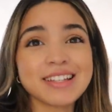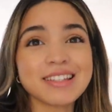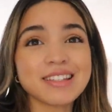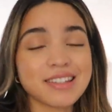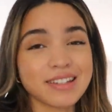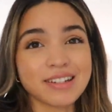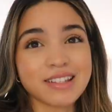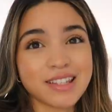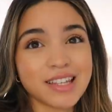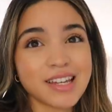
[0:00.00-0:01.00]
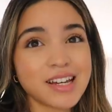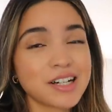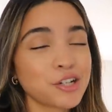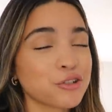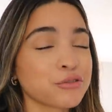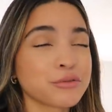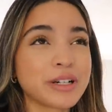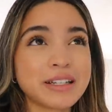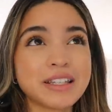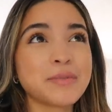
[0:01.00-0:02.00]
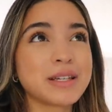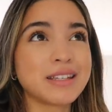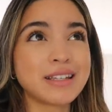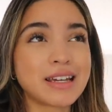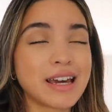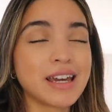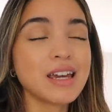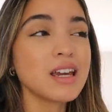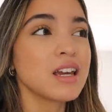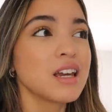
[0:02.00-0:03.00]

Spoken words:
is seriously a crazy busy day.